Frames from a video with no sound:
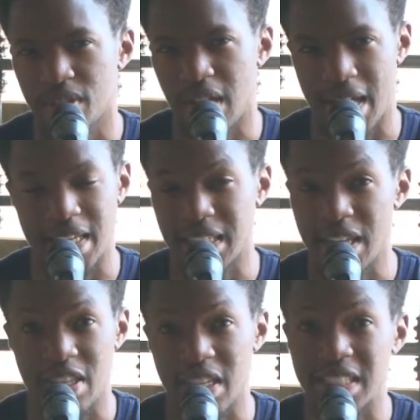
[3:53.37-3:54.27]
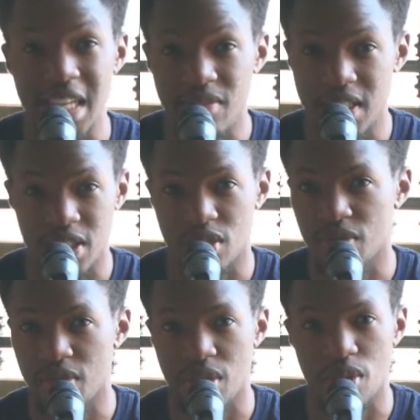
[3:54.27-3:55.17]
Like a, a servant
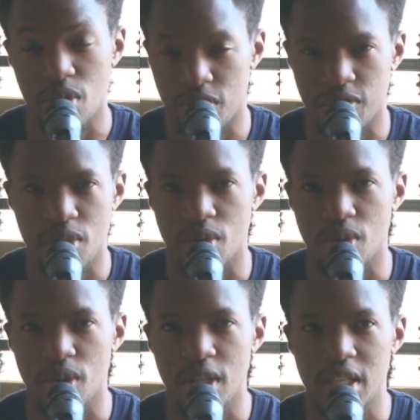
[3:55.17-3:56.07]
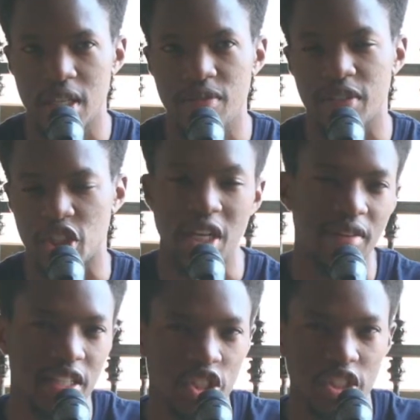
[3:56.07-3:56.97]
is thought for. If a
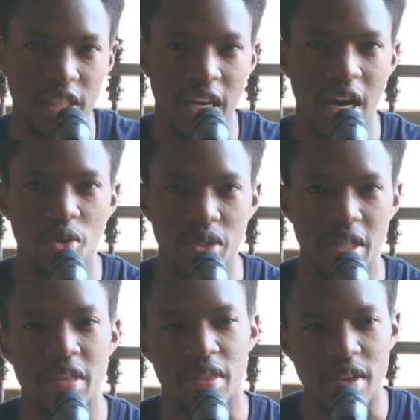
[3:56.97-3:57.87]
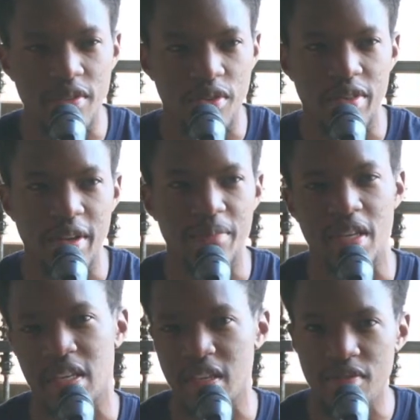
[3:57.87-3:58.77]
servant is in the house, they think for them,
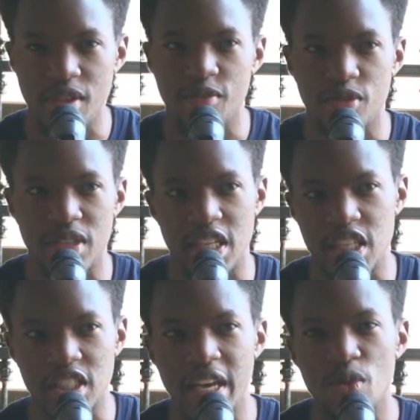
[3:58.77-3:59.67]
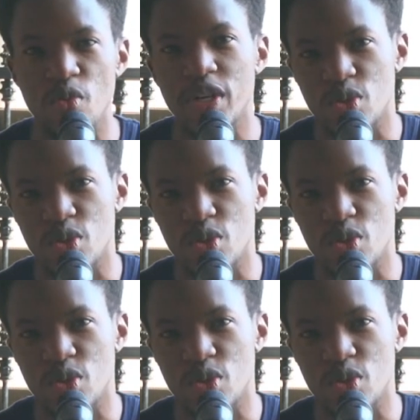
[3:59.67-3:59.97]
they give them food, they decide when